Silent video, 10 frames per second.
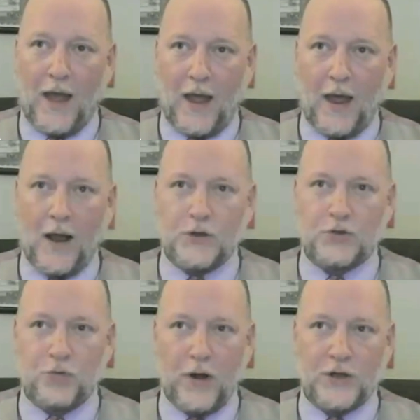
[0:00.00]
and I
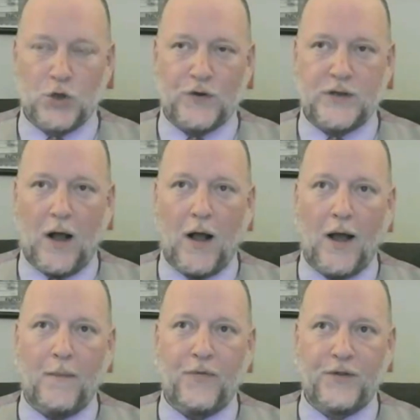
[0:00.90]
just realized over
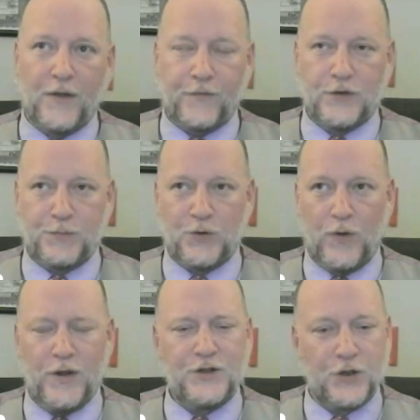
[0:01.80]
time the difference
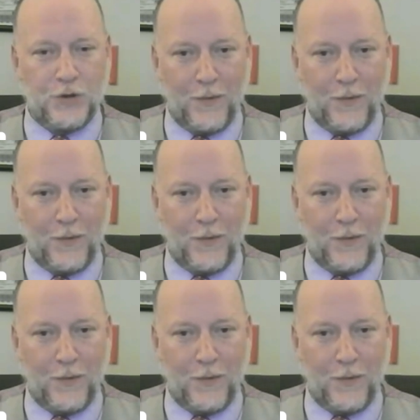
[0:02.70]
between you